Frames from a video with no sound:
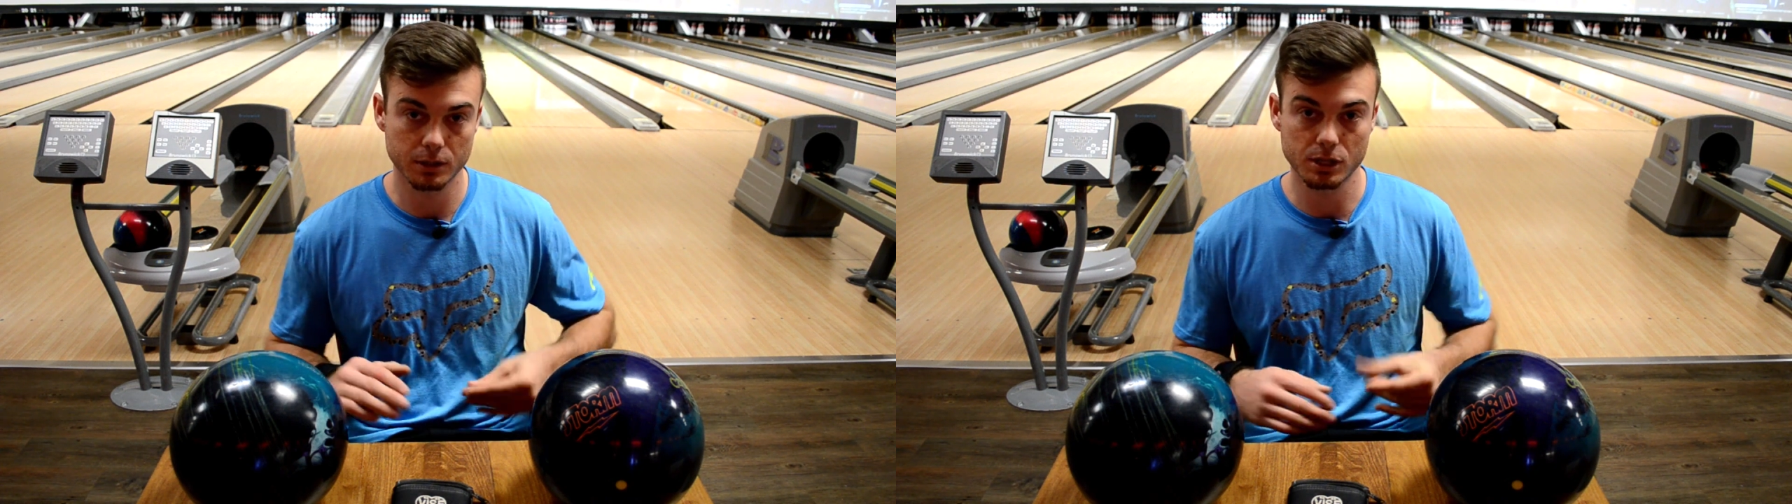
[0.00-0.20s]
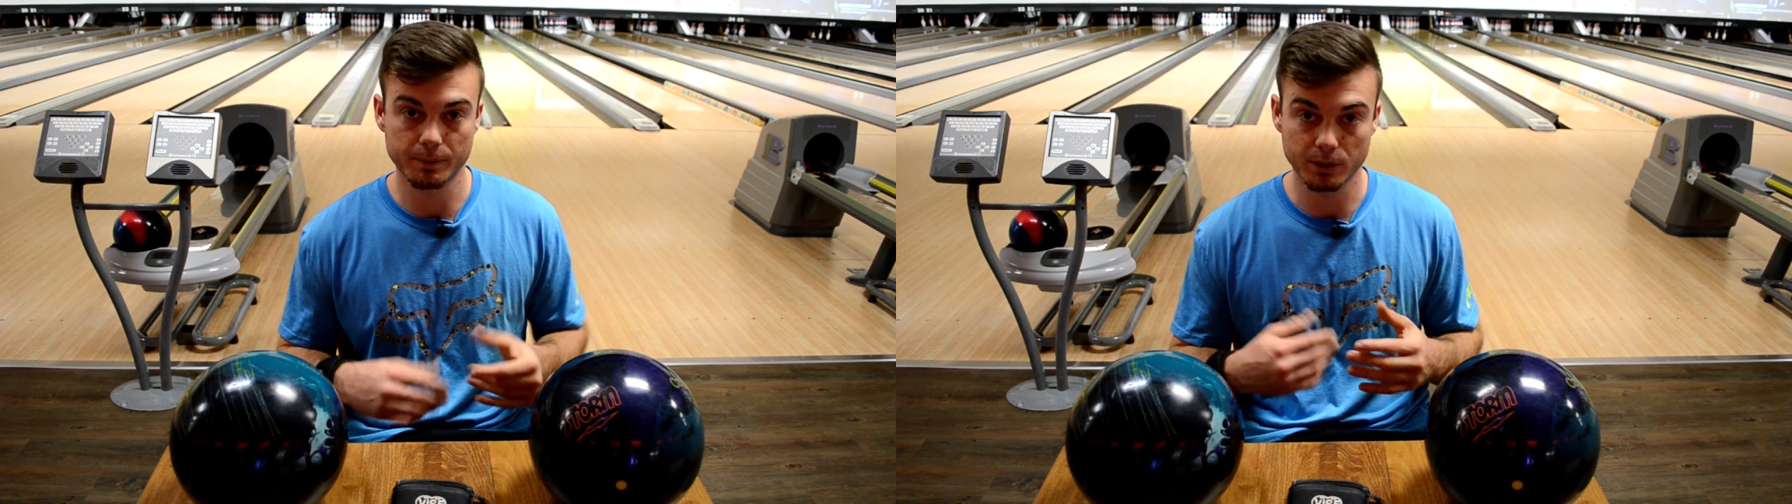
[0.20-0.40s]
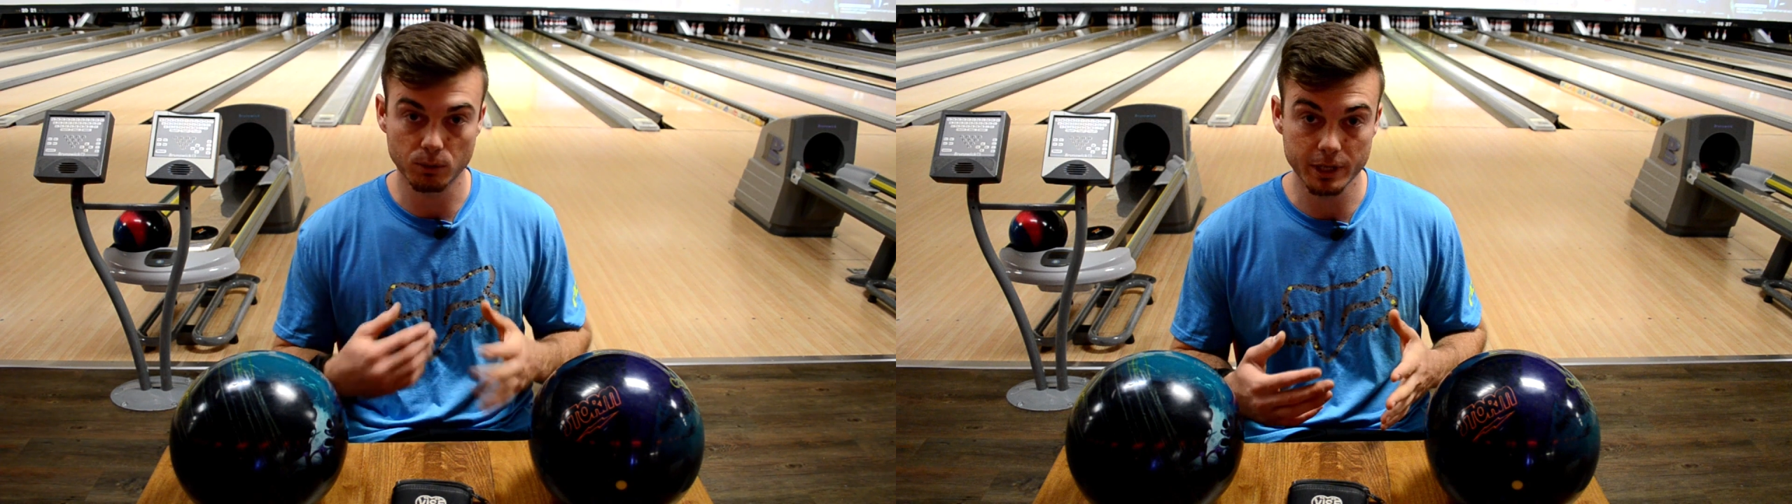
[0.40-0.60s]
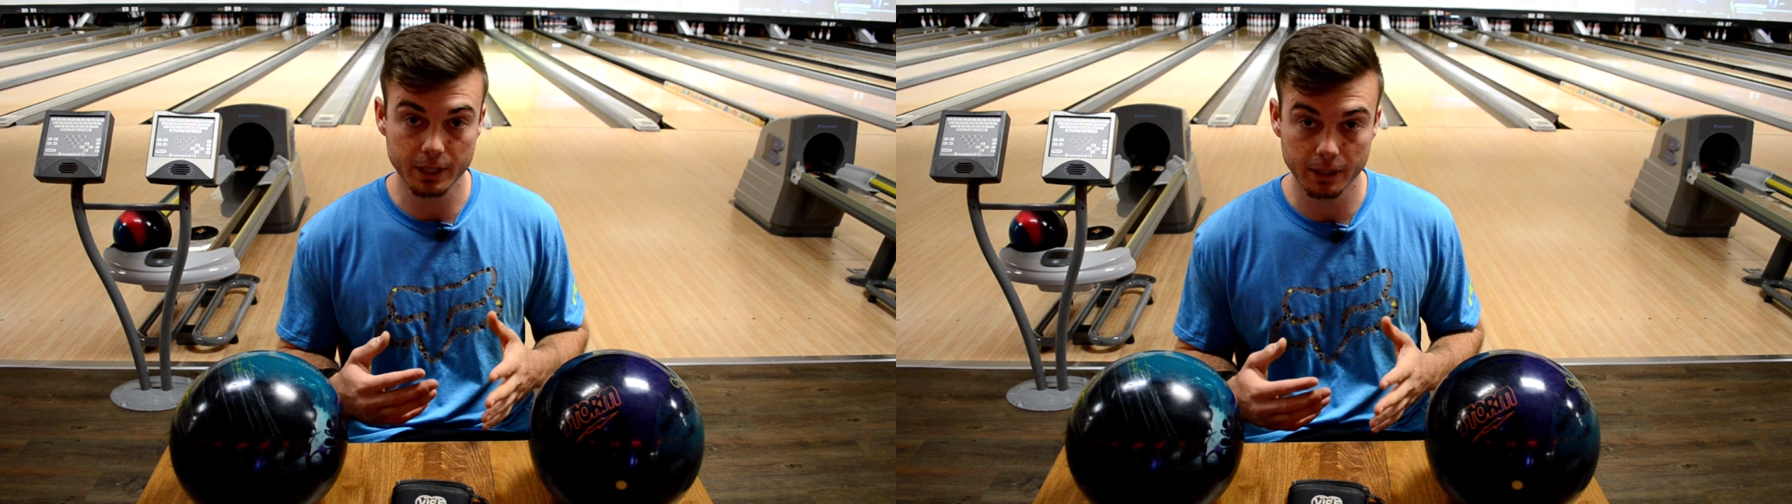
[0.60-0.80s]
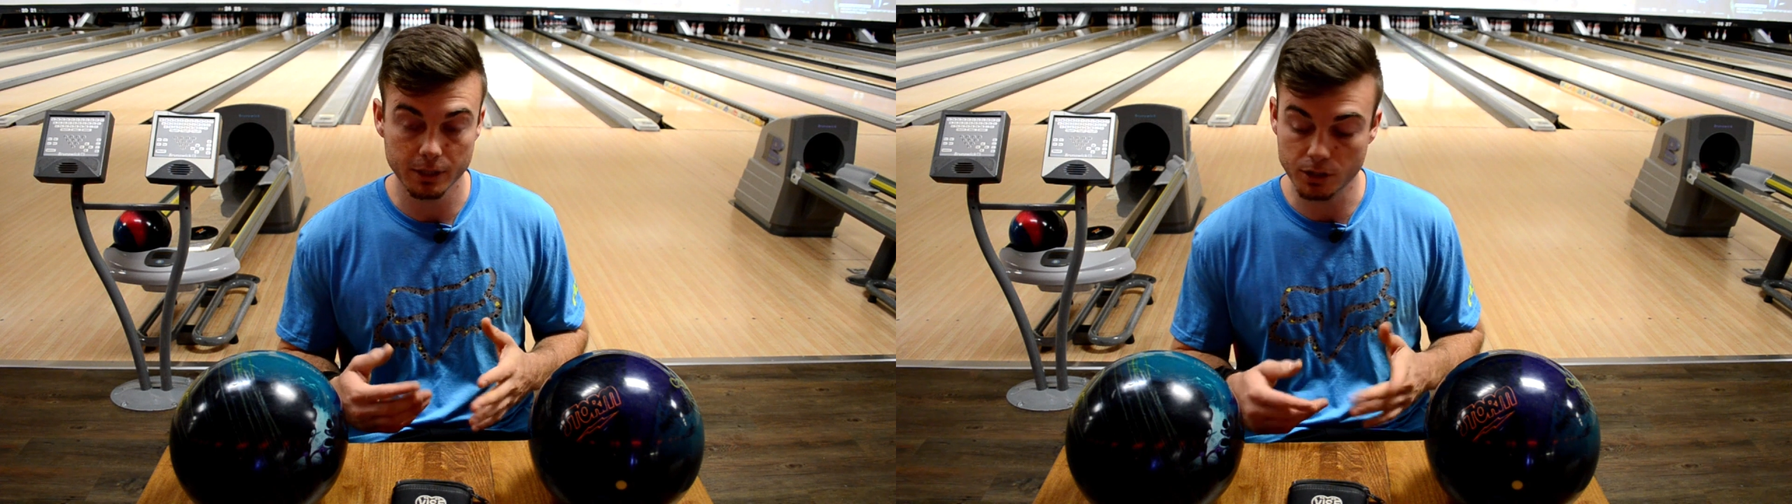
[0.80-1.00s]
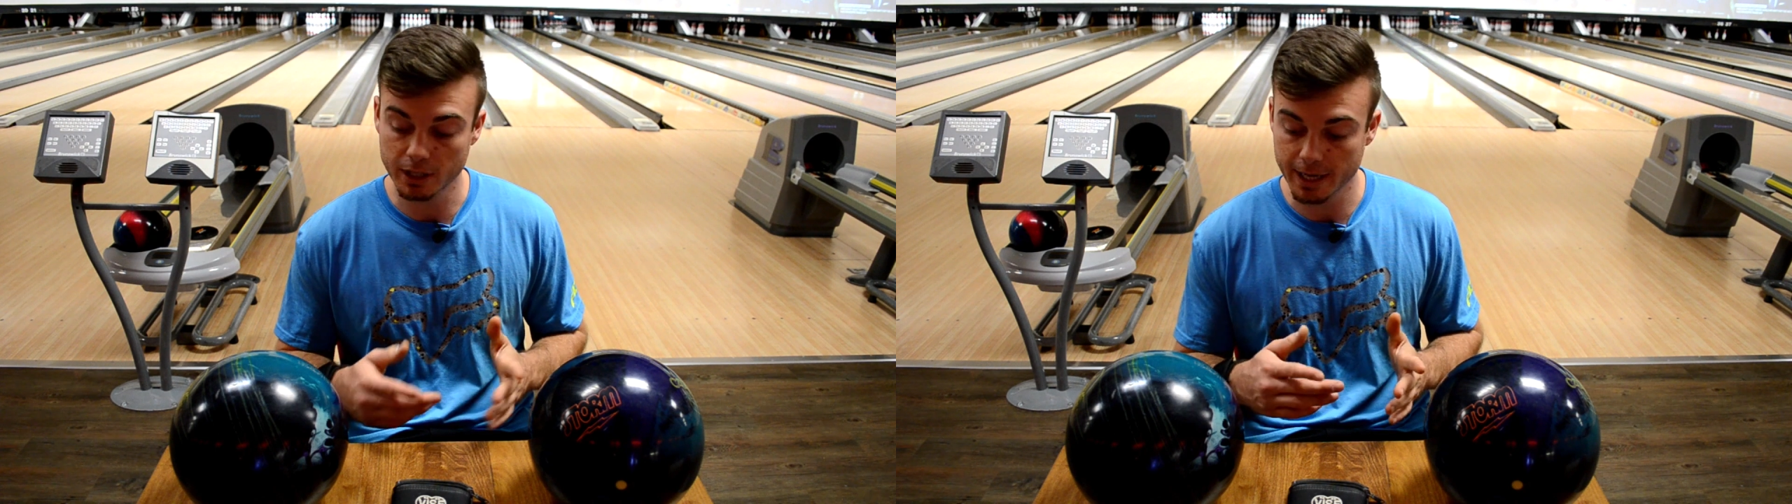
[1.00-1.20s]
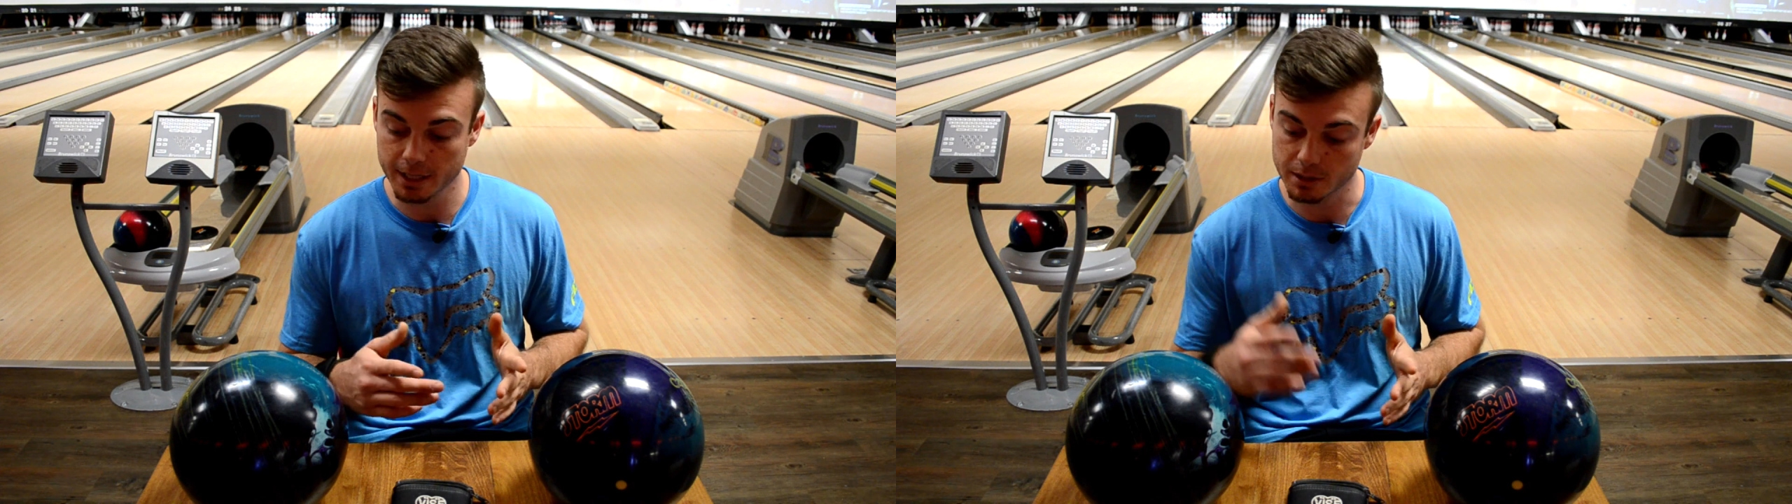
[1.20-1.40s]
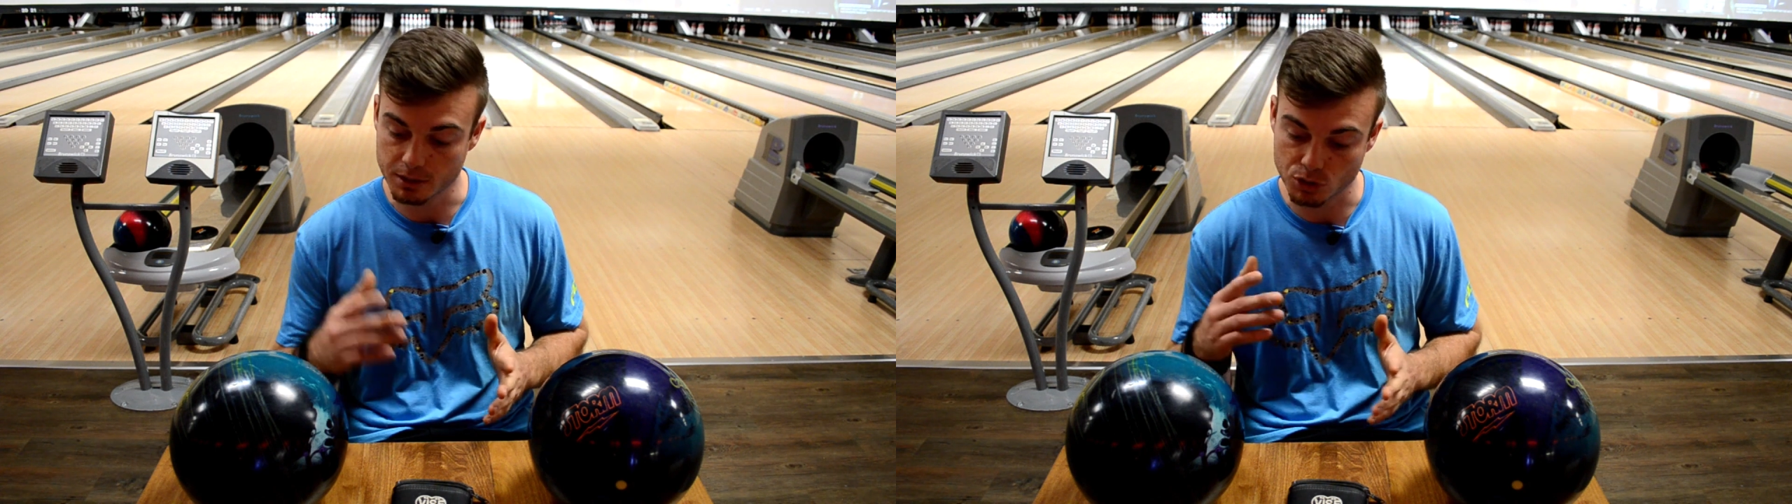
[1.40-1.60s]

something weaker, you can actually